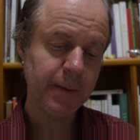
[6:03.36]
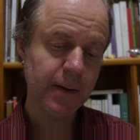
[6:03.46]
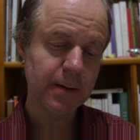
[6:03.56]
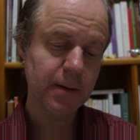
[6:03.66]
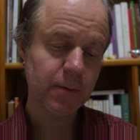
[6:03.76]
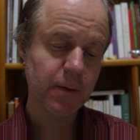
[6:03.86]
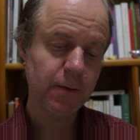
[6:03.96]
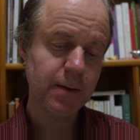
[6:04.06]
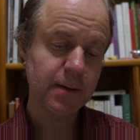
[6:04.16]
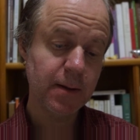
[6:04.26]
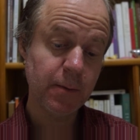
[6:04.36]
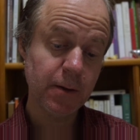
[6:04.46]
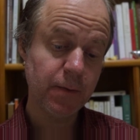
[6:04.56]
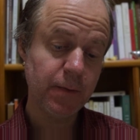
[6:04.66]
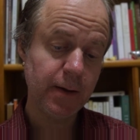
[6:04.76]
A
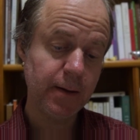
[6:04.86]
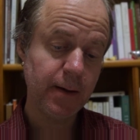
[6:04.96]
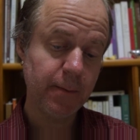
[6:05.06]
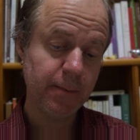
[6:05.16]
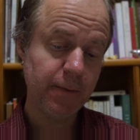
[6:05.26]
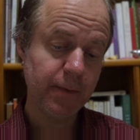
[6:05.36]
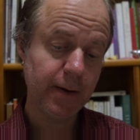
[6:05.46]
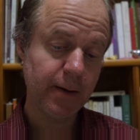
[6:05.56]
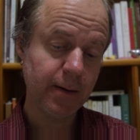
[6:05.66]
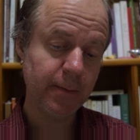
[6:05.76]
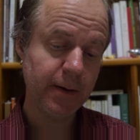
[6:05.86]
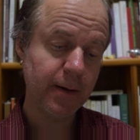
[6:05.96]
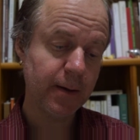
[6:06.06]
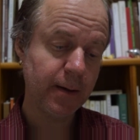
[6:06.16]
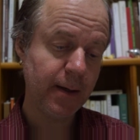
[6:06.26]
similar fate befell
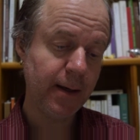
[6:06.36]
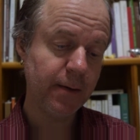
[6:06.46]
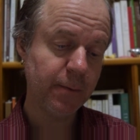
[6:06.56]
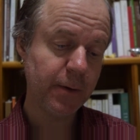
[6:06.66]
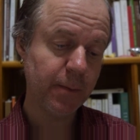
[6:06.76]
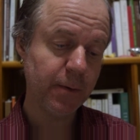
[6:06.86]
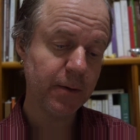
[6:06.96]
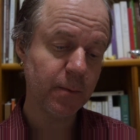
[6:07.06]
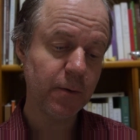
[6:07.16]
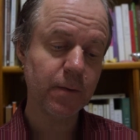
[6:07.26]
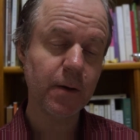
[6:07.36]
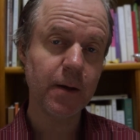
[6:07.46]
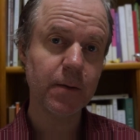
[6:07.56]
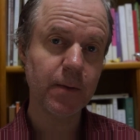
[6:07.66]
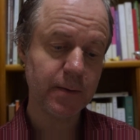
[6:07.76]
American native peoples moved
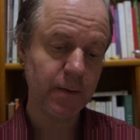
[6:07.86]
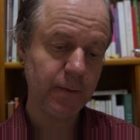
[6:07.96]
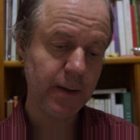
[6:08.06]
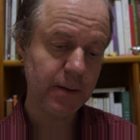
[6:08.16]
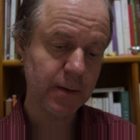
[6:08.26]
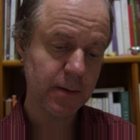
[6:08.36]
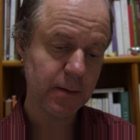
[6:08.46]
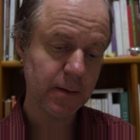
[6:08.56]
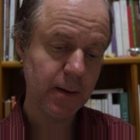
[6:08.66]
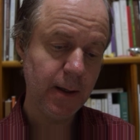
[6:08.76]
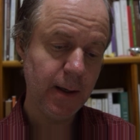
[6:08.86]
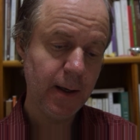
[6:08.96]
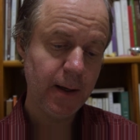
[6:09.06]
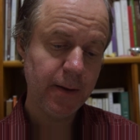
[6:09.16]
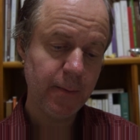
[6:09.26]
onto reservations.
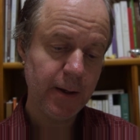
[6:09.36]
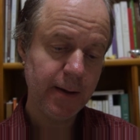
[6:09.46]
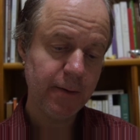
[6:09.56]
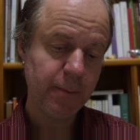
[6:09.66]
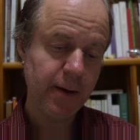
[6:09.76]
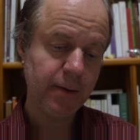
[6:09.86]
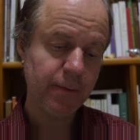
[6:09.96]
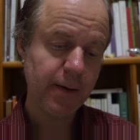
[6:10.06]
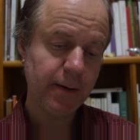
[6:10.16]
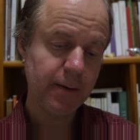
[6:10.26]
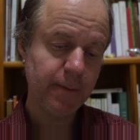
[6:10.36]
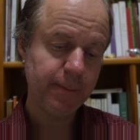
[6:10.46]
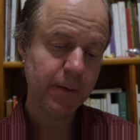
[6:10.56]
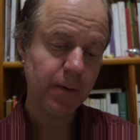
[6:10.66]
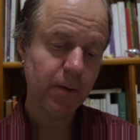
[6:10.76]
They may have benefited,
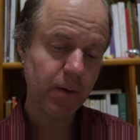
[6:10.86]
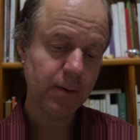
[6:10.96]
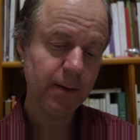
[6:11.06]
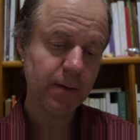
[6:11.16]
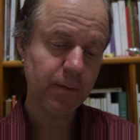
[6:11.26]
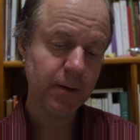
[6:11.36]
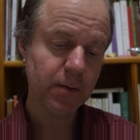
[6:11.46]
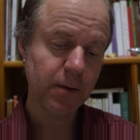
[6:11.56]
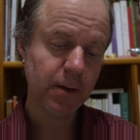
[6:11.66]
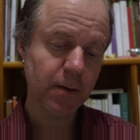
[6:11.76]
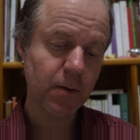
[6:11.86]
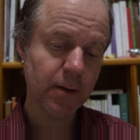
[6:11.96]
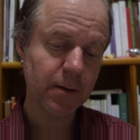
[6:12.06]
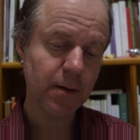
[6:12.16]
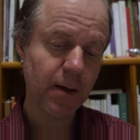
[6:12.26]
quote, "individually
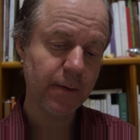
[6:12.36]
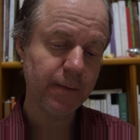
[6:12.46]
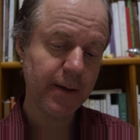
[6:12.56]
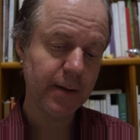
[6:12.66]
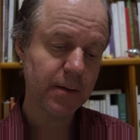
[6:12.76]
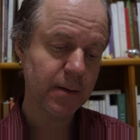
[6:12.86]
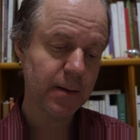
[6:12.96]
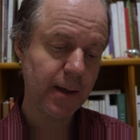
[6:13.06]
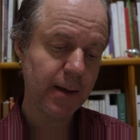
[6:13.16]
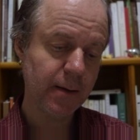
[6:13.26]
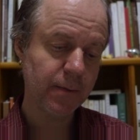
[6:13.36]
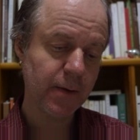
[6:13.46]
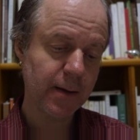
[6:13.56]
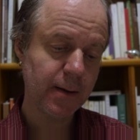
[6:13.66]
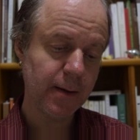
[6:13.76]
according to our financial scale of
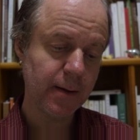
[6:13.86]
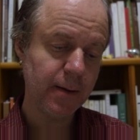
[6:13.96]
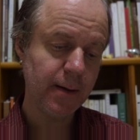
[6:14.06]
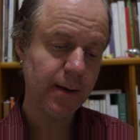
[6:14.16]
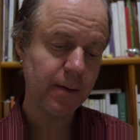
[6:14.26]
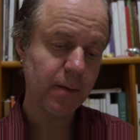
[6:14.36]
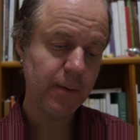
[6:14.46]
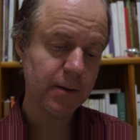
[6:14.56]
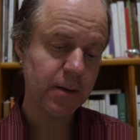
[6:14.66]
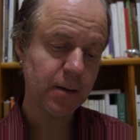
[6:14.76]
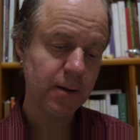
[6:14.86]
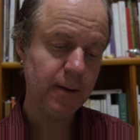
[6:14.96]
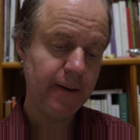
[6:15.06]
reckoning, yet the measure